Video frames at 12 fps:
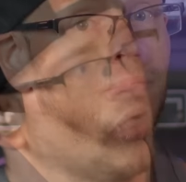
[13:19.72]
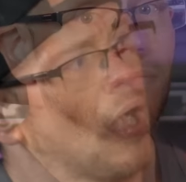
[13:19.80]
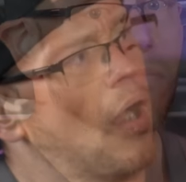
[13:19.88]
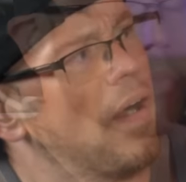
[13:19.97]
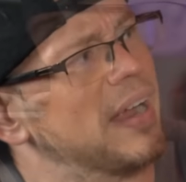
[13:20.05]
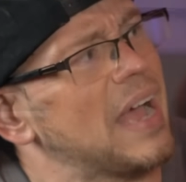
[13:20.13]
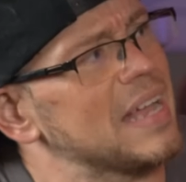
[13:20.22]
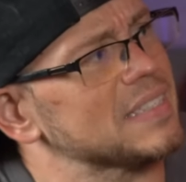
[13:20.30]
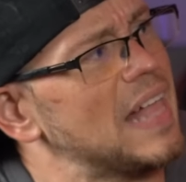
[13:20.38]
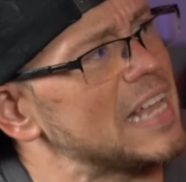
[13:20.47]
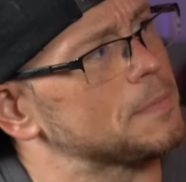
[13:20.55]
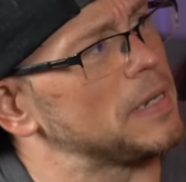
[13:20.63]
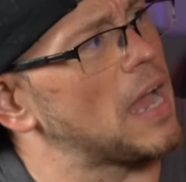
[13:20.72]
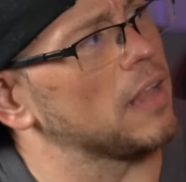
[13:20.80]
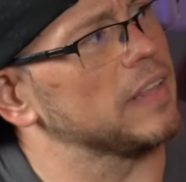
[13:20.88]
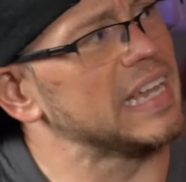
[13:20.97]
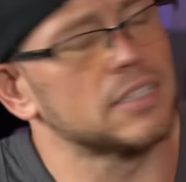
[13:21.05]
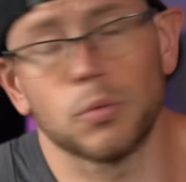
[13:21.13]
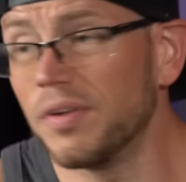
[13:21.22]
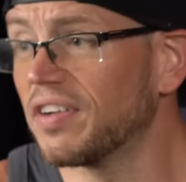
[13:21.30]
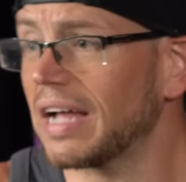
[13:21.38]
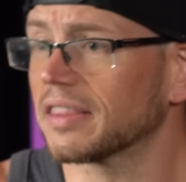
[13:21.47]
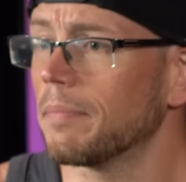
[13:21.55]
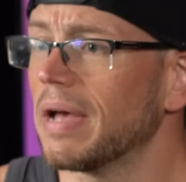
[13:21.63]
All right, guys, last but not least, we've
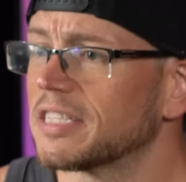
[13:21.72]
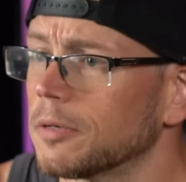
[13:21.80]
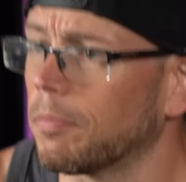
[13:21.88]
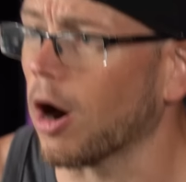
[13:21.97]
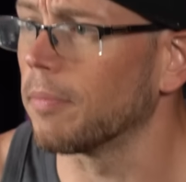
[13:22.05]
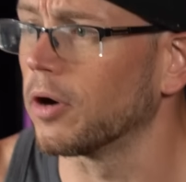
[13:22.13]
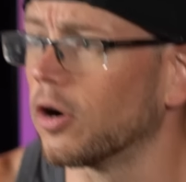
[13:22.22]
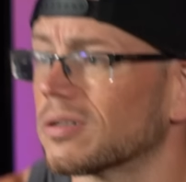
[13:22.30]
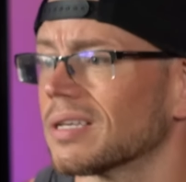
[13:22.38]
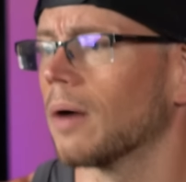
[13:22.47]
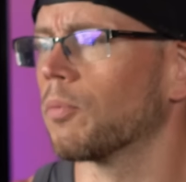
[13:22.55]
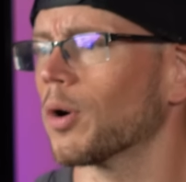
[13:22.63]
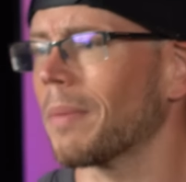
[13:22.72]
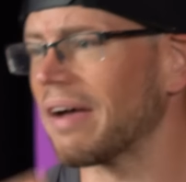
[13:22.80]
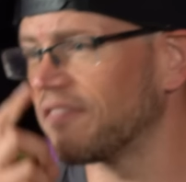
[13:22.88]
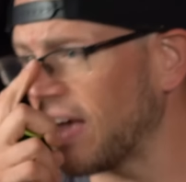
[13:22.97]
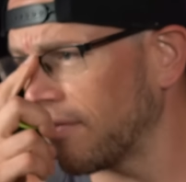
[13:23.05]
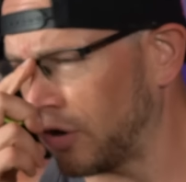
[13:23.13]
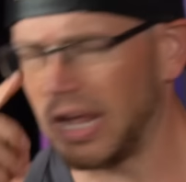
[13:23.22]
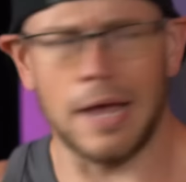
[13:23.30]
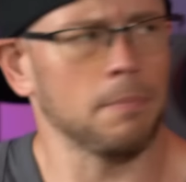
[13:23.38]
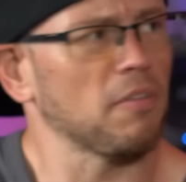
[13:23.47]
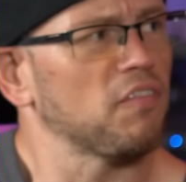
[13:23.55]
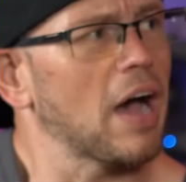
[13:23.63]
got the Barba hooked up, one of my favorite
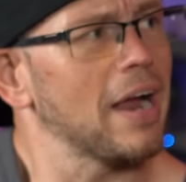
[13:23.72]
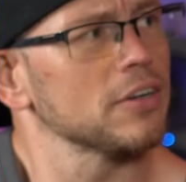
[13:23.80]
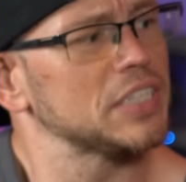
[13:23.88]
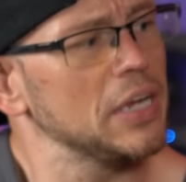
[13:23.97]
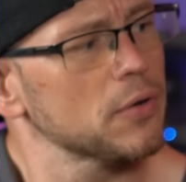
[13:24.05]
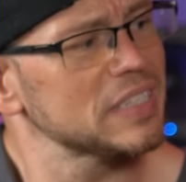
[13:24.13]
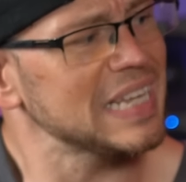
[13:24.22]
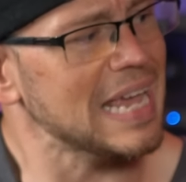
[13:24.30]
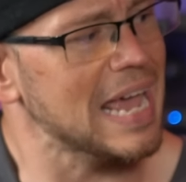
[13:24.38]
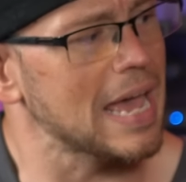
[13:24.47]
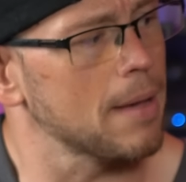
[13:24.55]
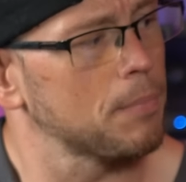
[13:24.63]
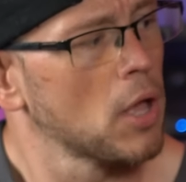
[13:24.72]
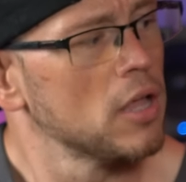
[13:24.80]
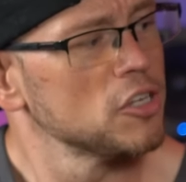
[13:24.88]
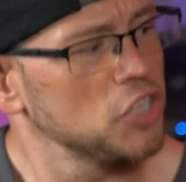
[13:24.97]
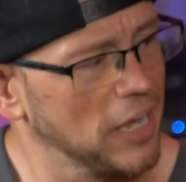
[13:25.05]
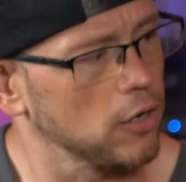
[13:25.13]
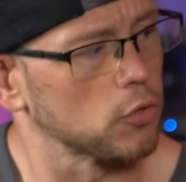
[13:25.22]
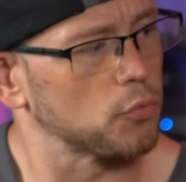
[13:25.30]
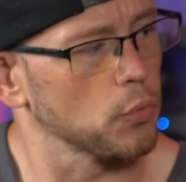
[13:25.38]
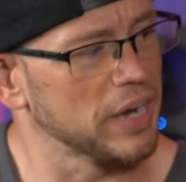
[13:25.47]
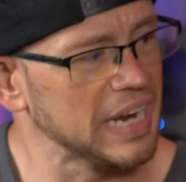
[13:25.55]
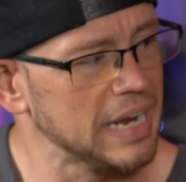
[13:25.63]
amplifiers. Here is the amp, channel
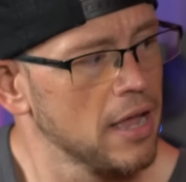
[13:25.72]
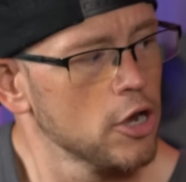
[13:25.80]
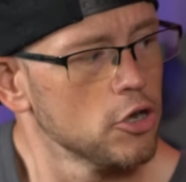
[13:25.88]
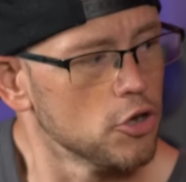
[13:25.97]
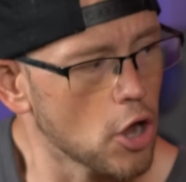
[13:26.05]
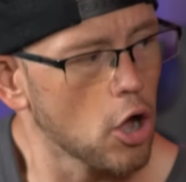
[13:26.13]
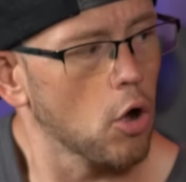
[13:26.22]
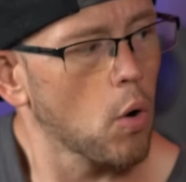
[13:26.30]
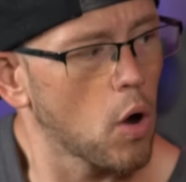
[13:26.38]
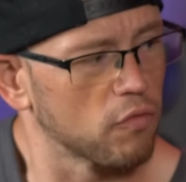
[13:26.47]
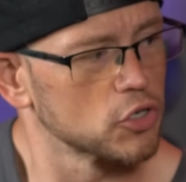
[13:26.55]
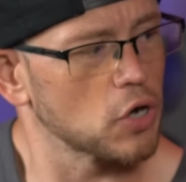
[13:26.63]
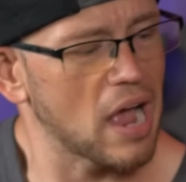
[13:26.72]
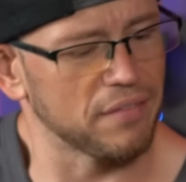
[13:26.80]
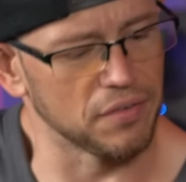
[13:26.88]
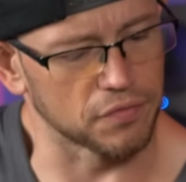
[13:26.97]
three, no overdrive in